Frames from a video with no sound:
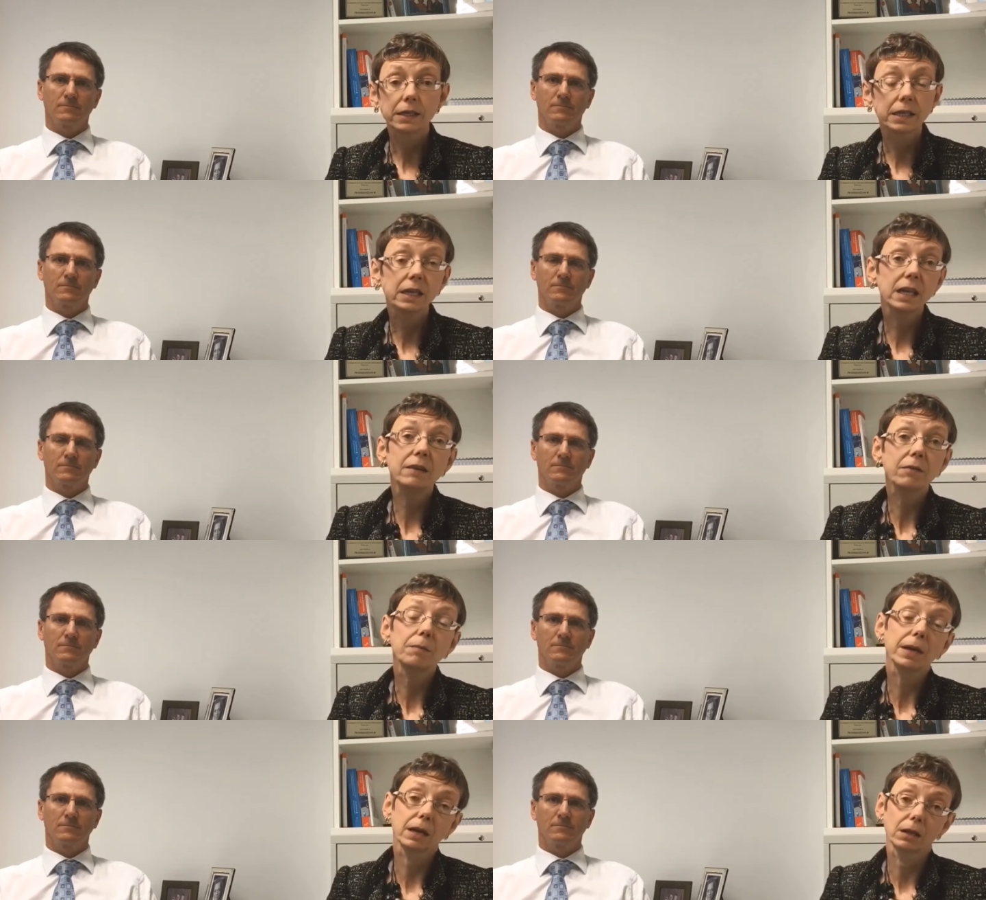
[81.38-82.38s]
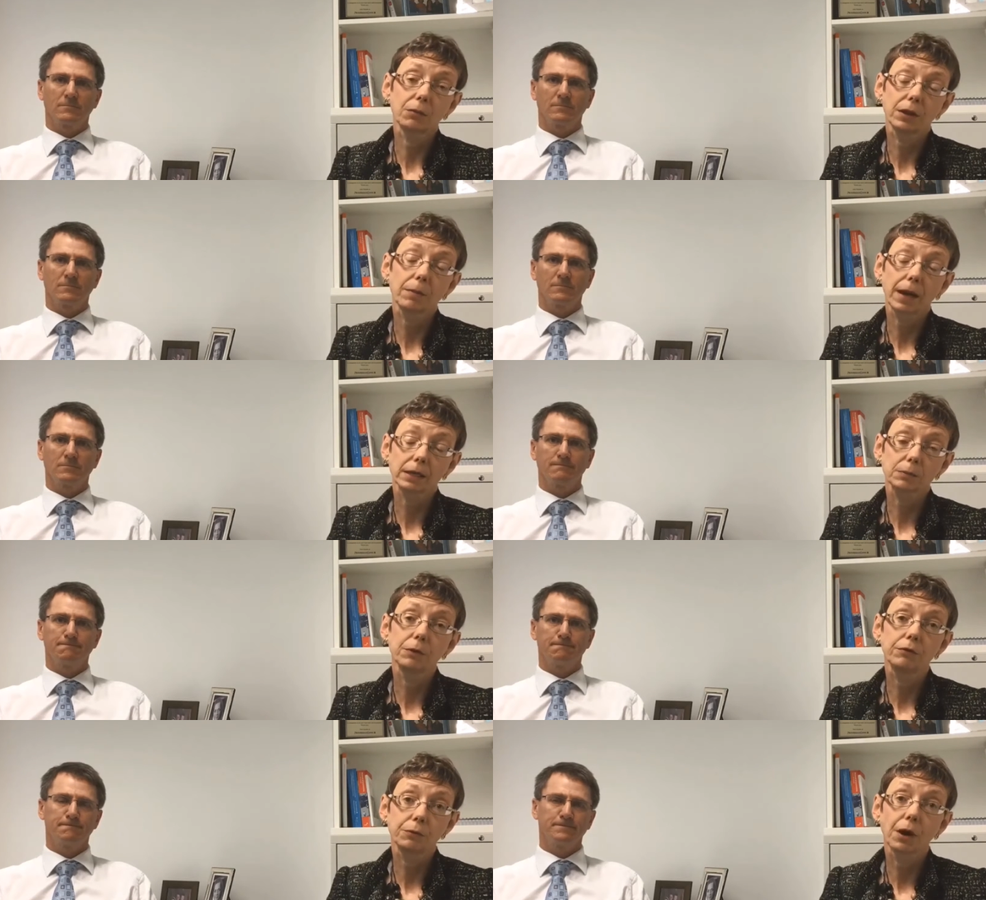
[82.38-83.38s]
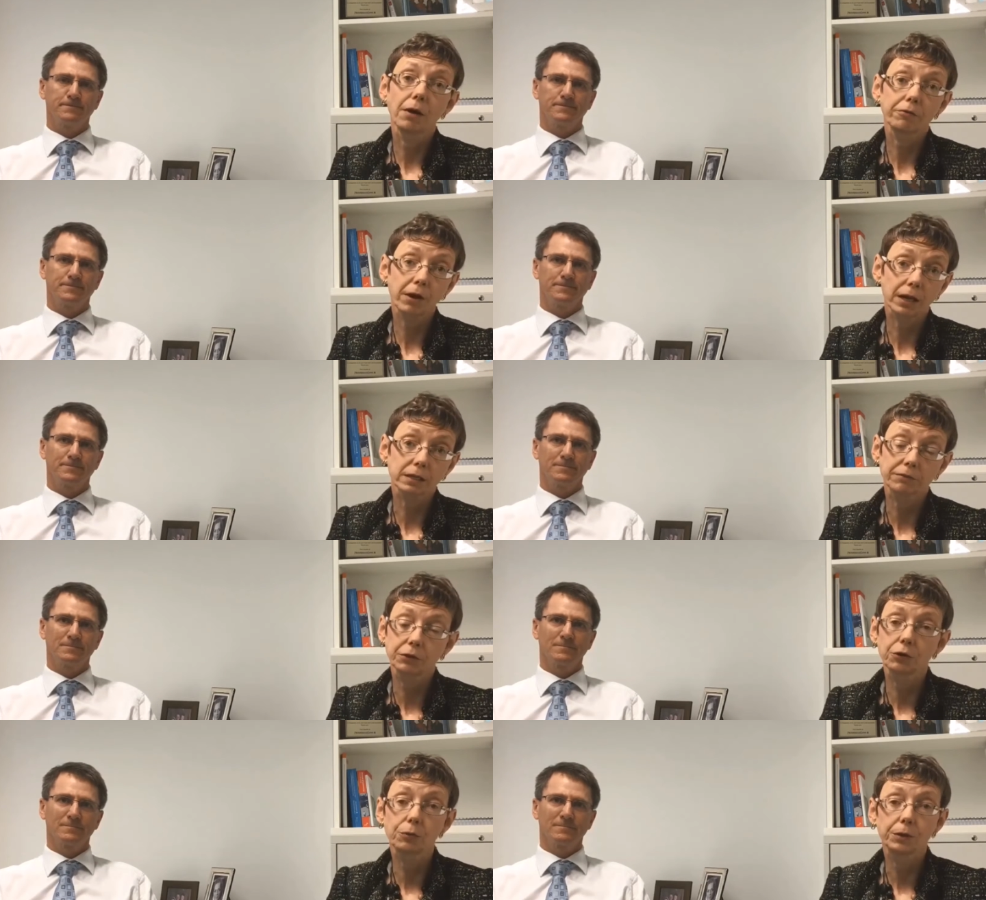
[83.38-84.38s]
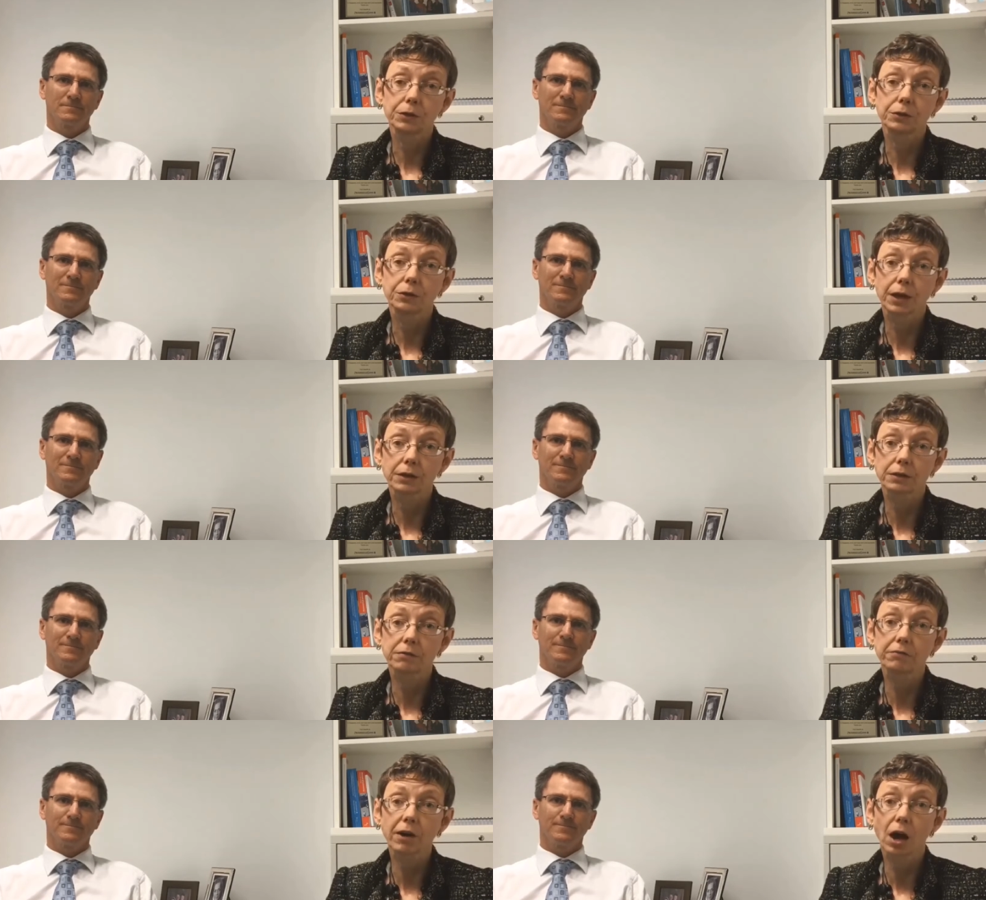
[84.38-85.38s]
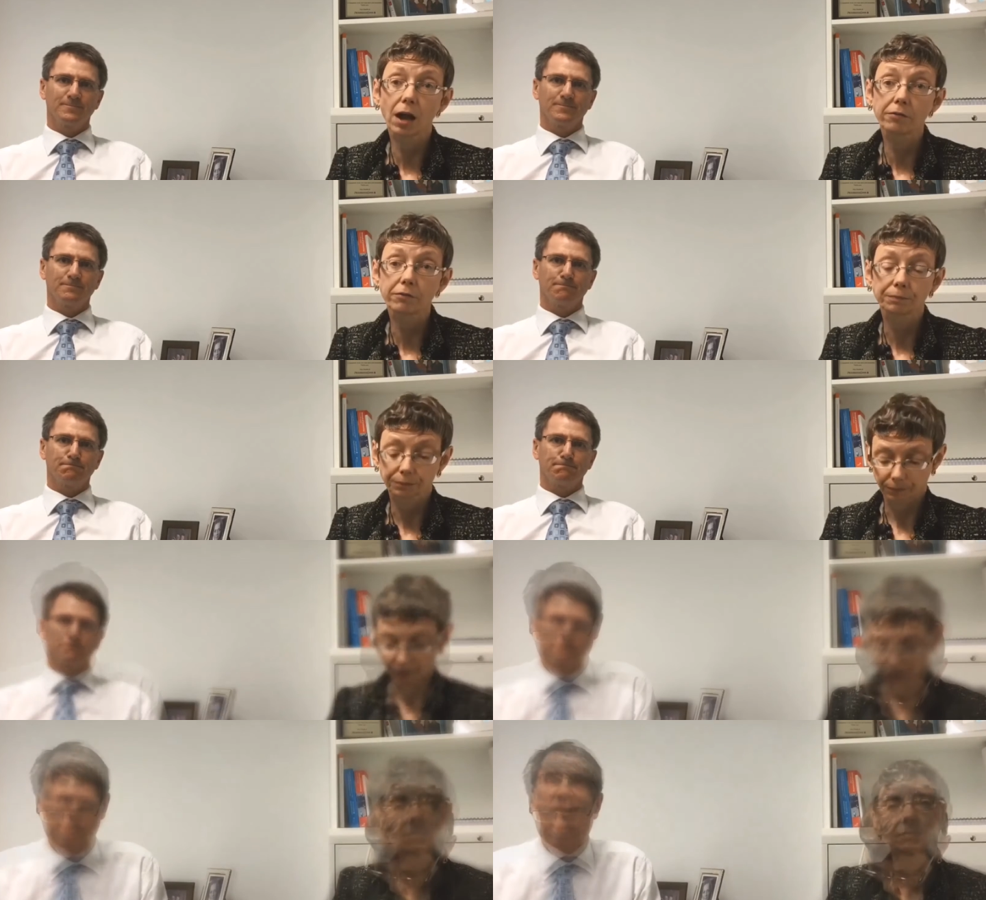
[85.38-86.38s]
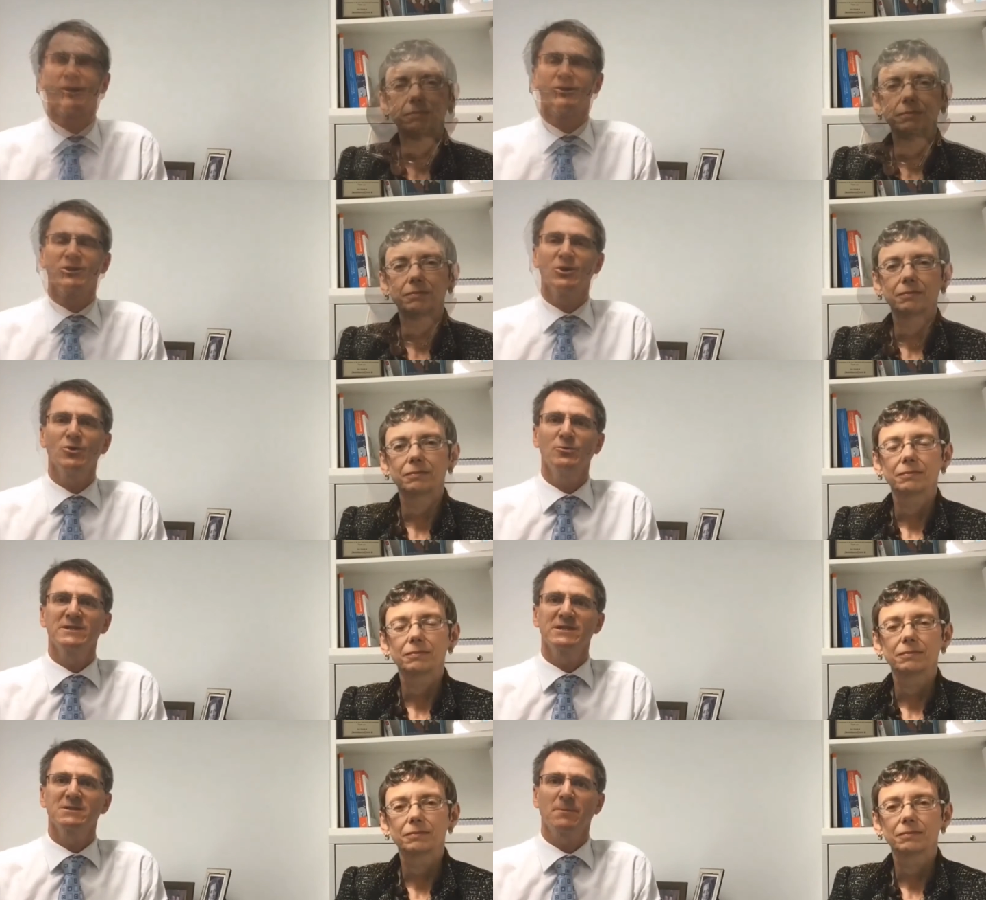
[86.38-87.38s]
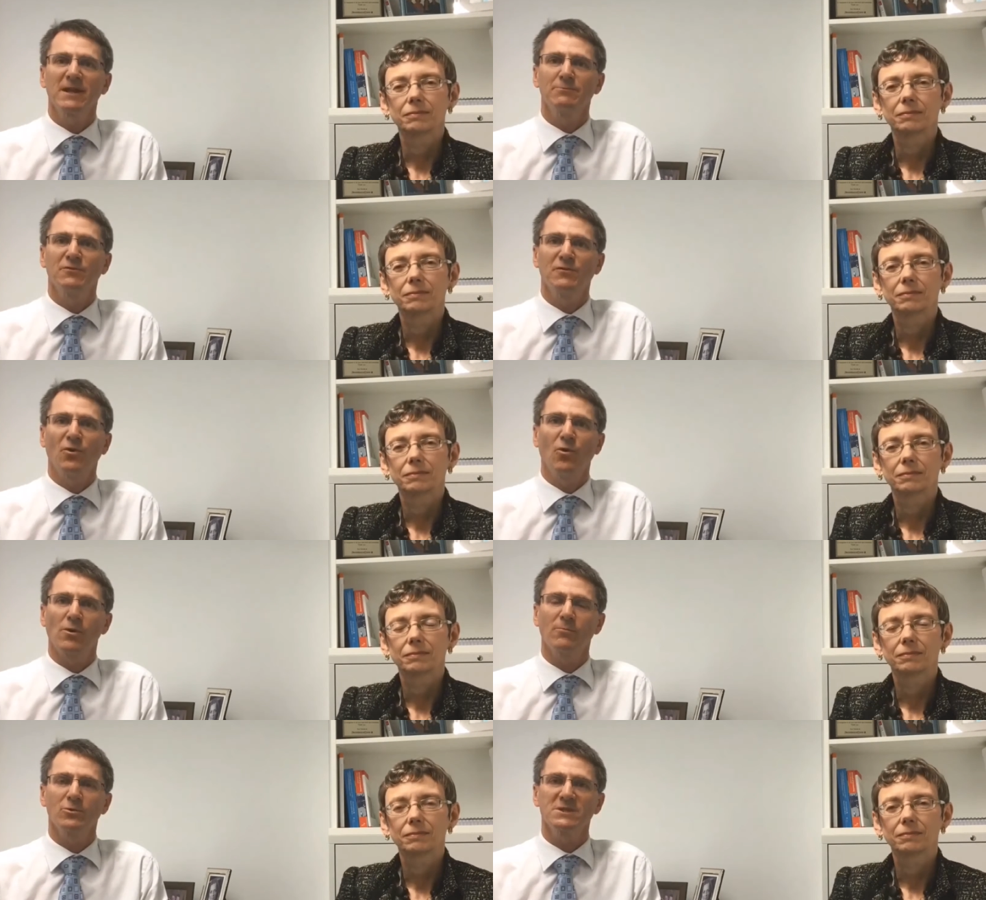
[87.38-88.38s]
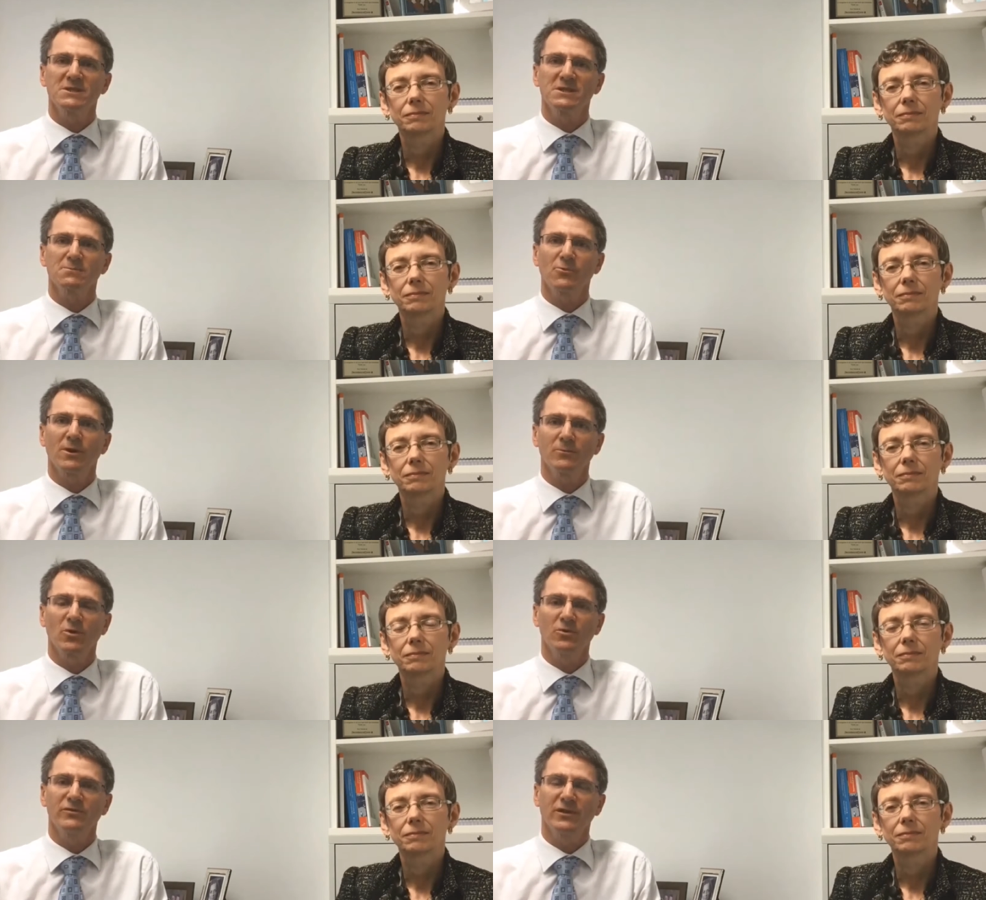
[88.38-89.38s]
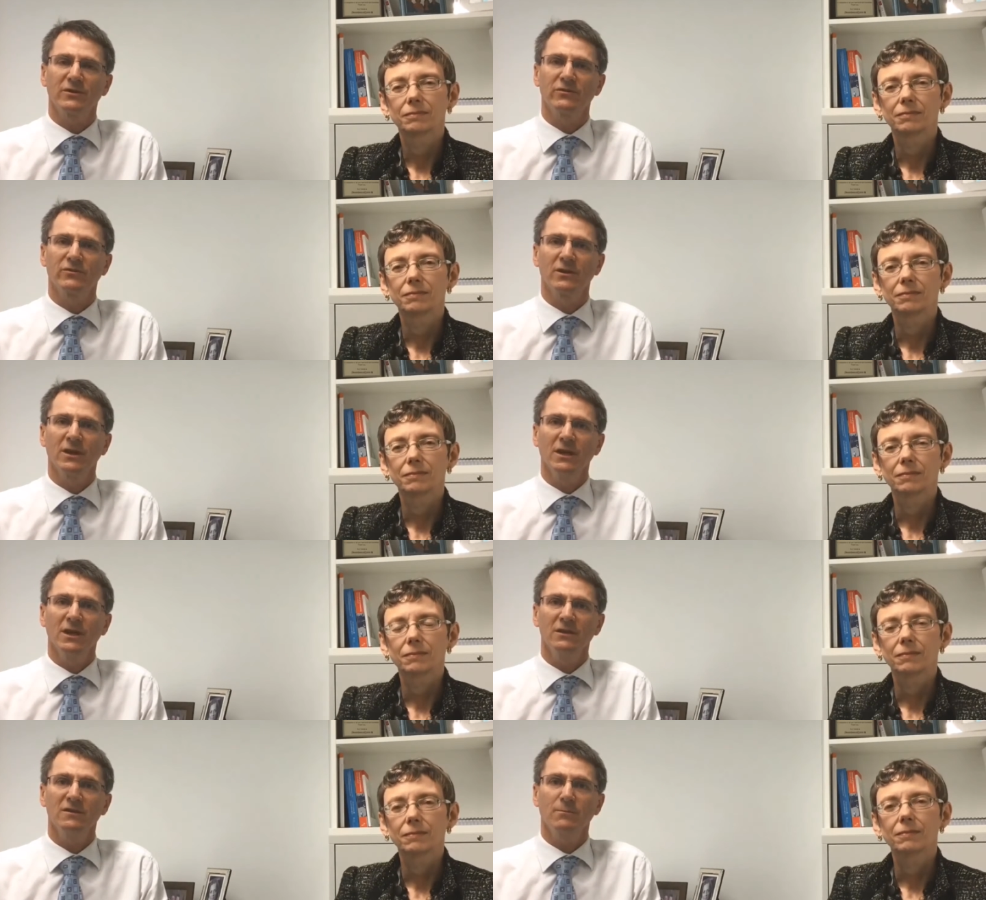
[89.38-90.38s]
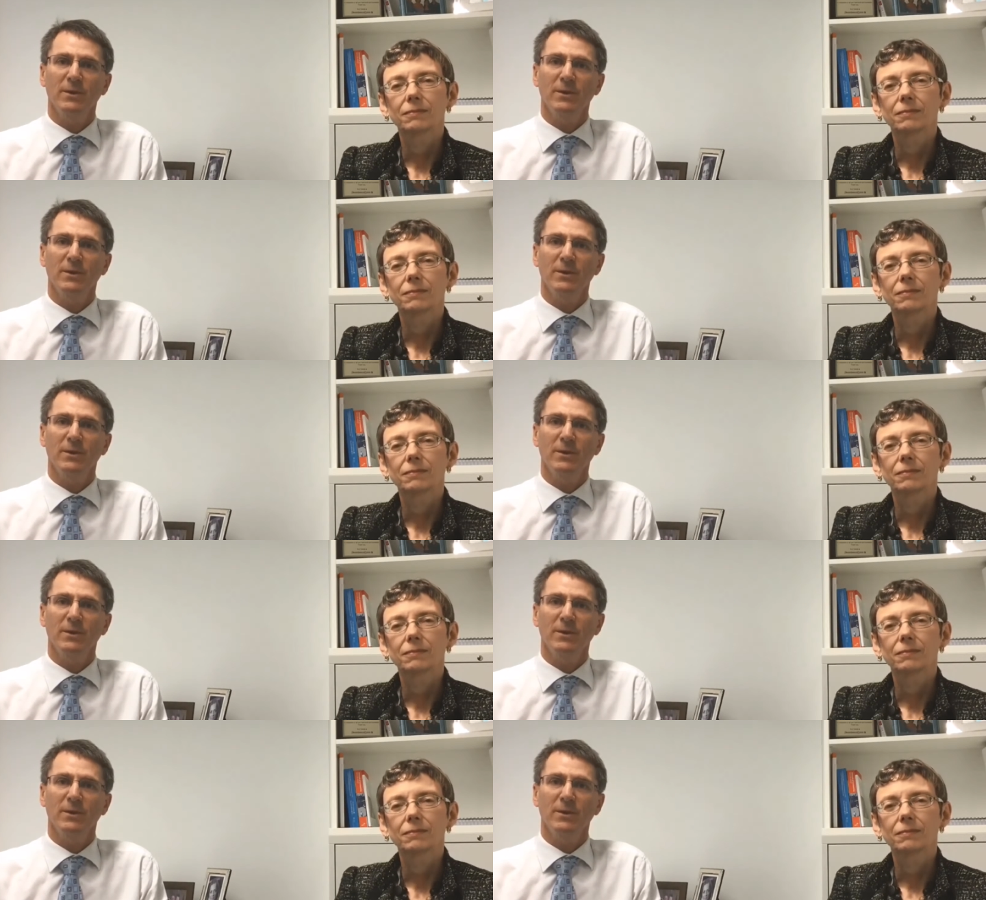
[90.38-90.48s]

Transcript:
Speaker 1: indeed even bigger than when the banks moved to IFRS for Europe in 2005. So who is this
Speaker 2: paper for and what is its prime context? This